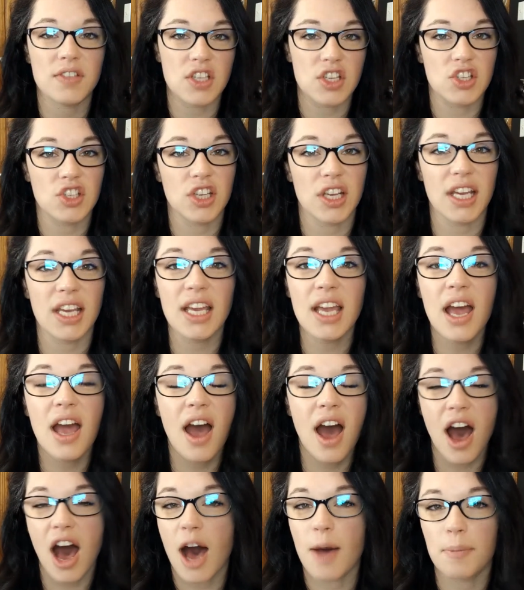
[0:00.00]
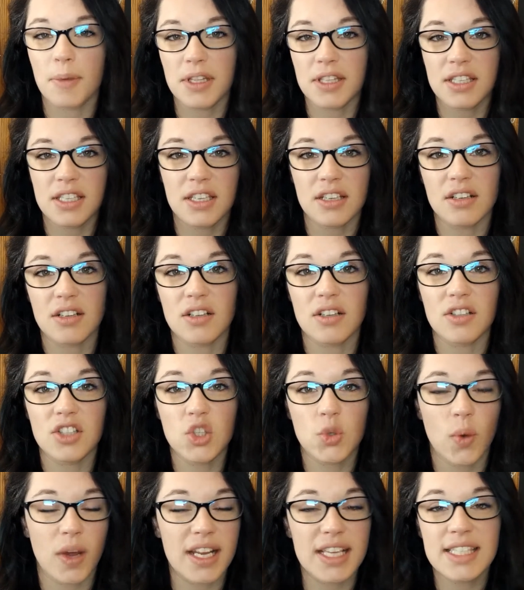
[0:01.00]
of teaching up until
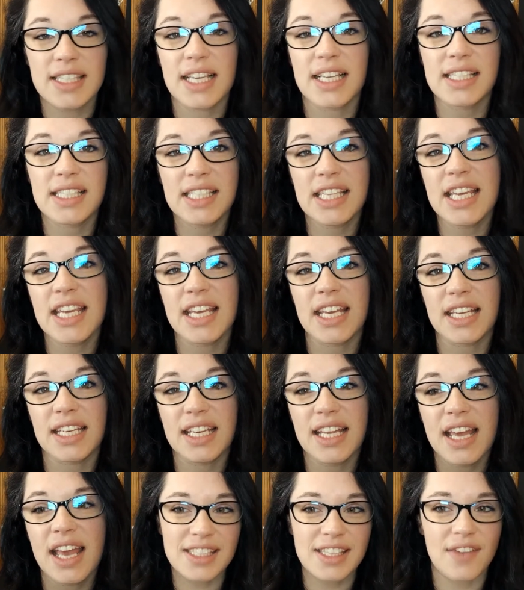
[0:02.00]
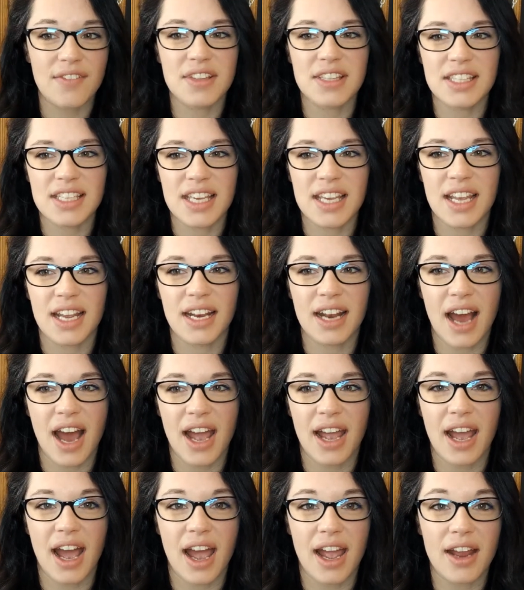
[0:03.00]
2016. 2017,
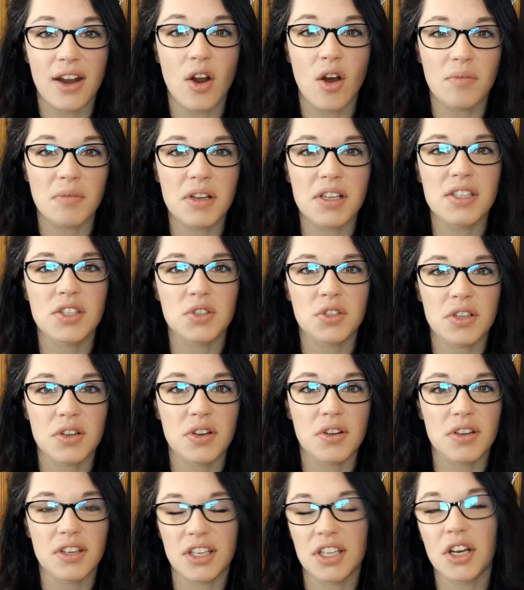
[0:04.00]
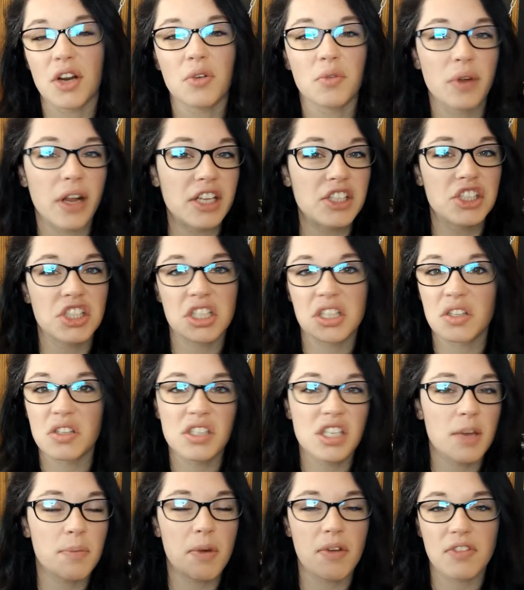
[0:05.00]
I had almost, you know, reached
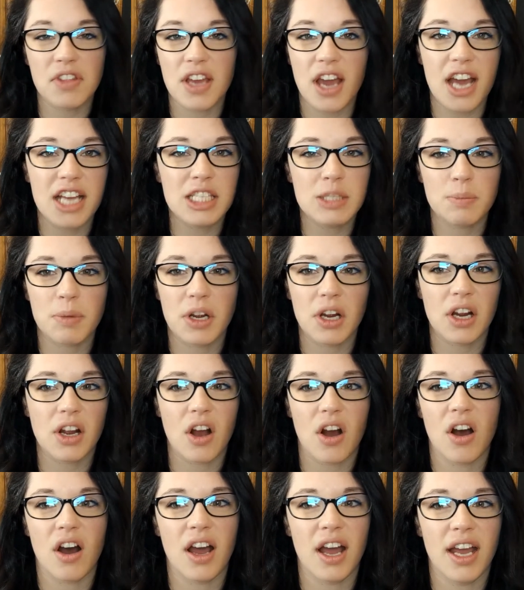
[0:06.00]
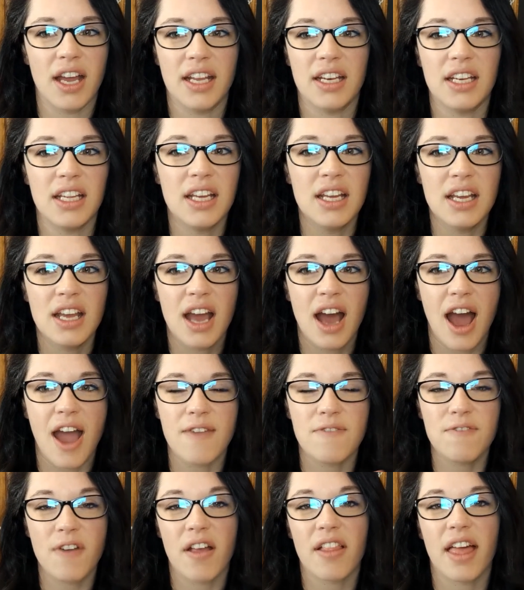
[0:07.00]
the tip of the iceberg on,
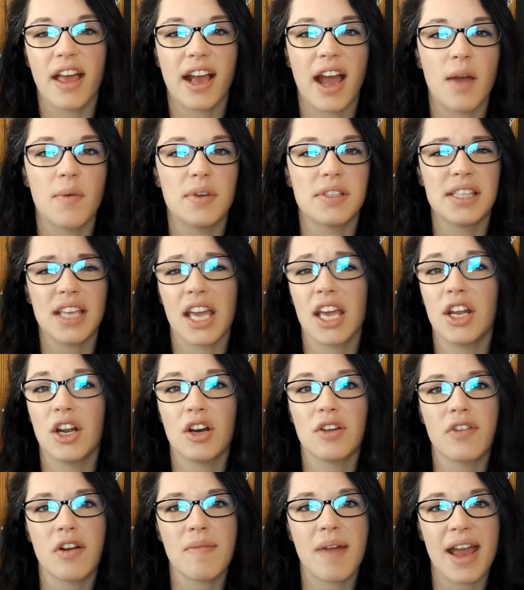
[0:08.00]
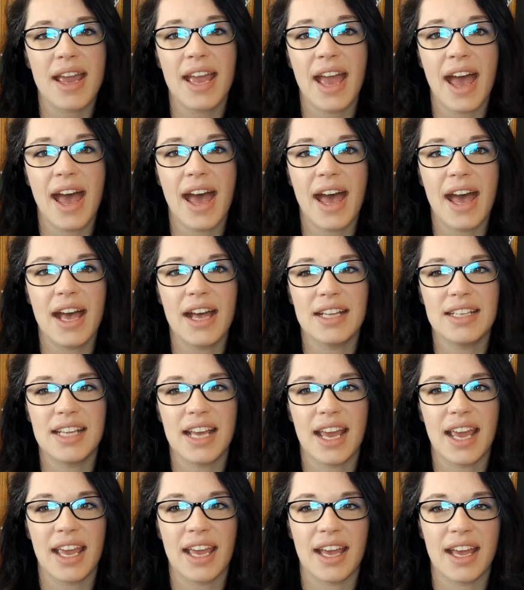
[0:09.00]
I felt like I was in over my head.
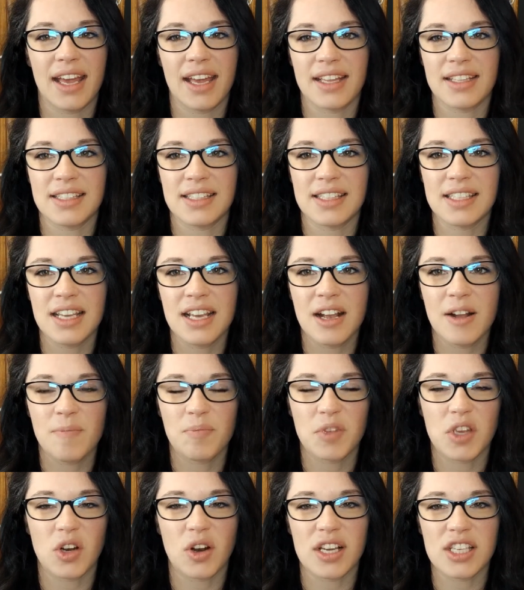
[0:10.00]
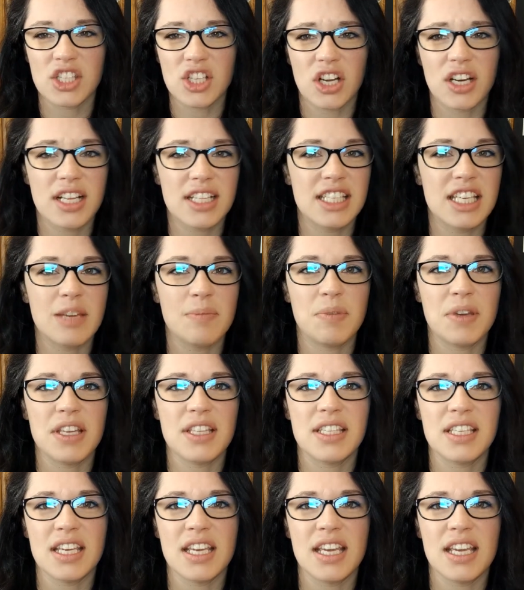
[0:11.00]
And, you know, I started
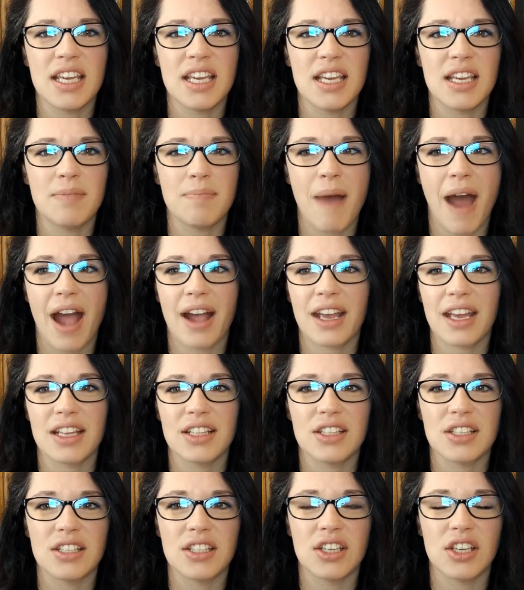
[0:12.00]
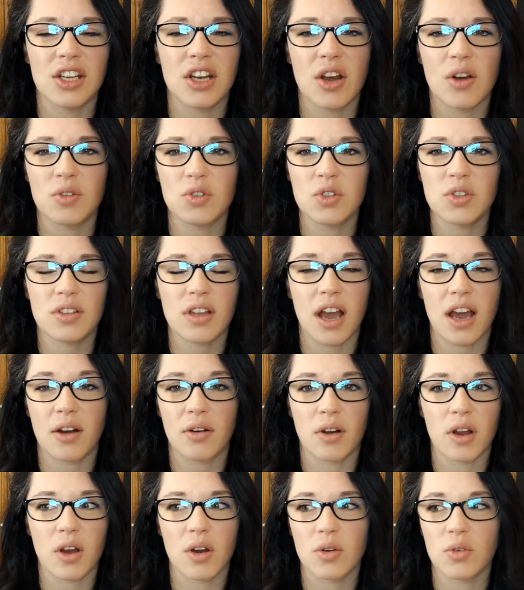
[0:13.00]
TPT back in, you know, I
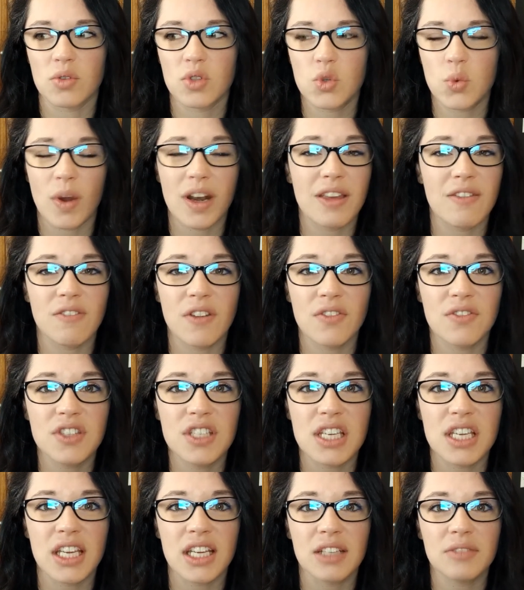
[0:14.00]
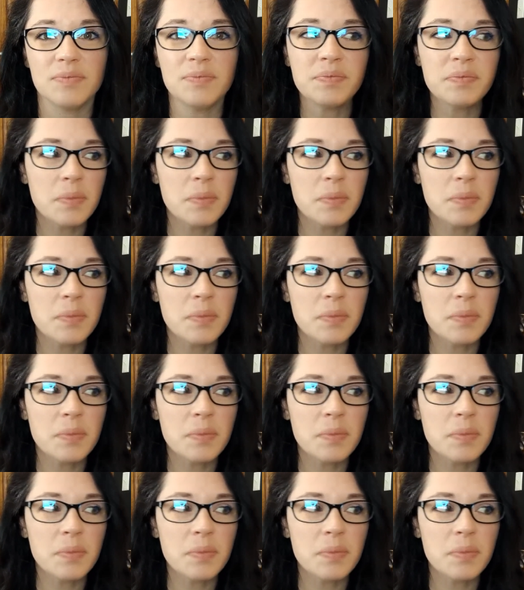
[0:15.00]
don't know, 2015.